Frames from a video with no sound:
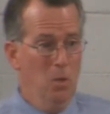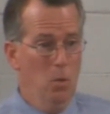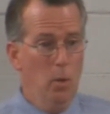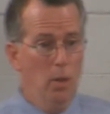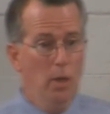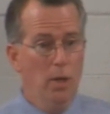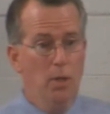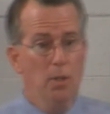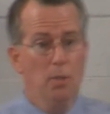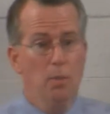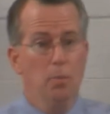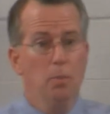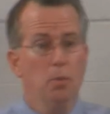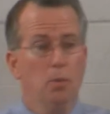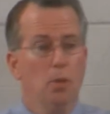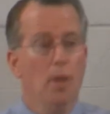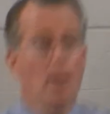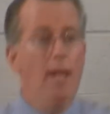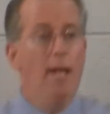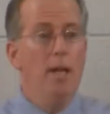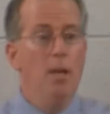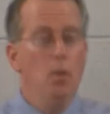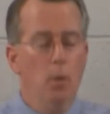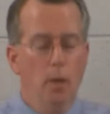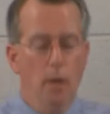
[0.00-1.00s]
We are to
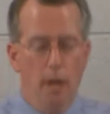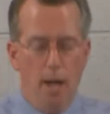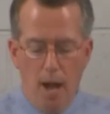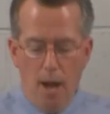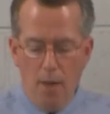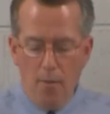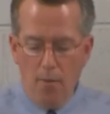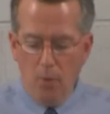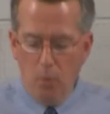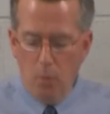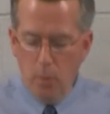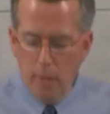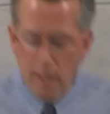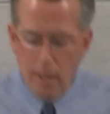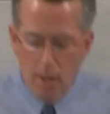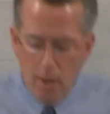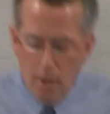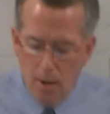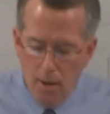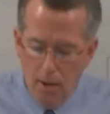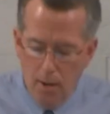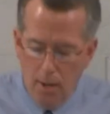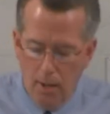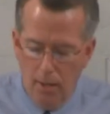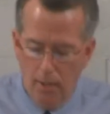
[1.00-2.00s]
pray wherever we
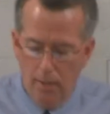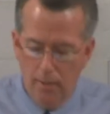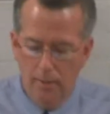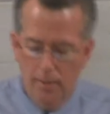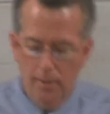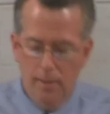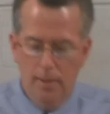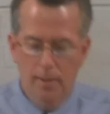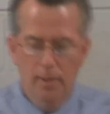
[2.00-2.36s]
are.